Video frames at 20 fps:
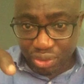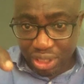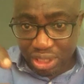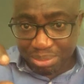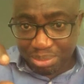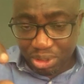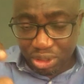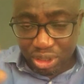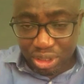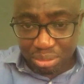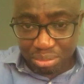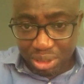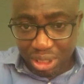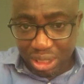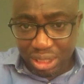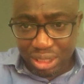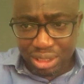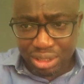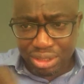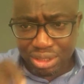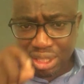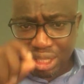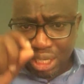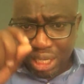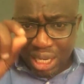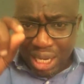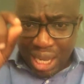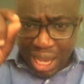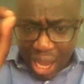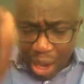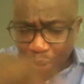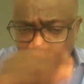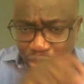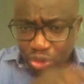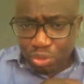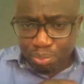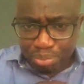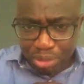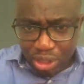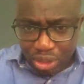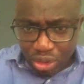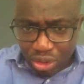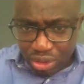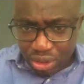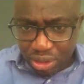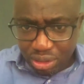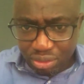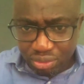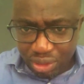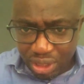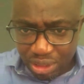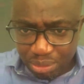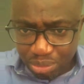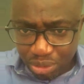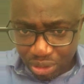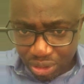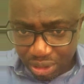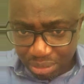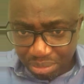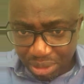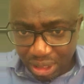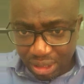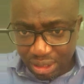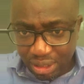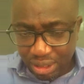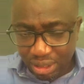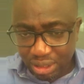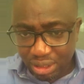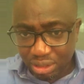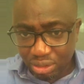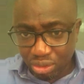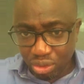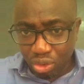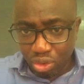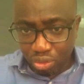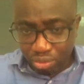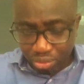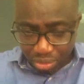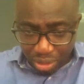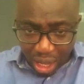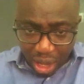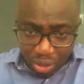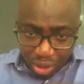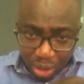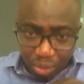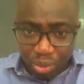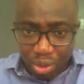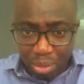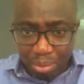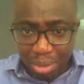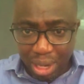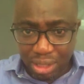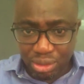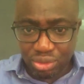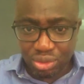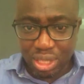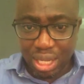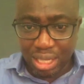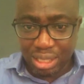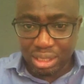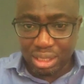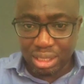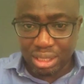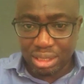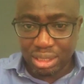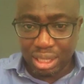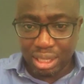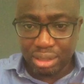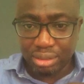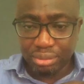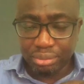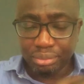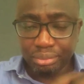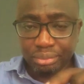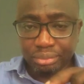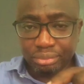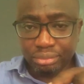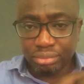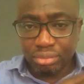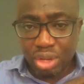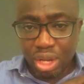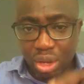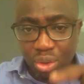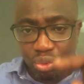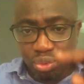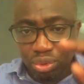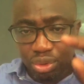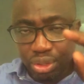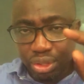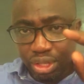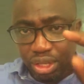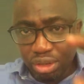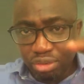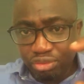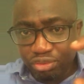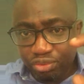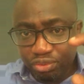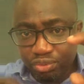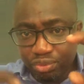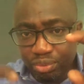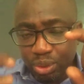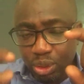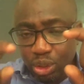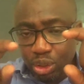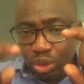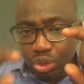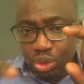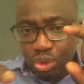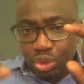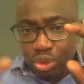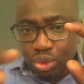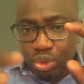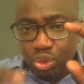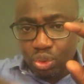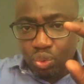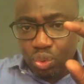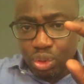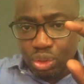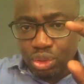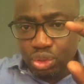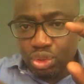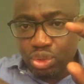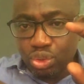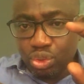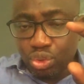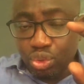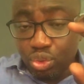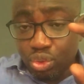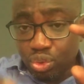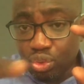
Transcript: your responsibilities. I want to pick on responsibilities, or I'll come back to that later. Now, if you want to,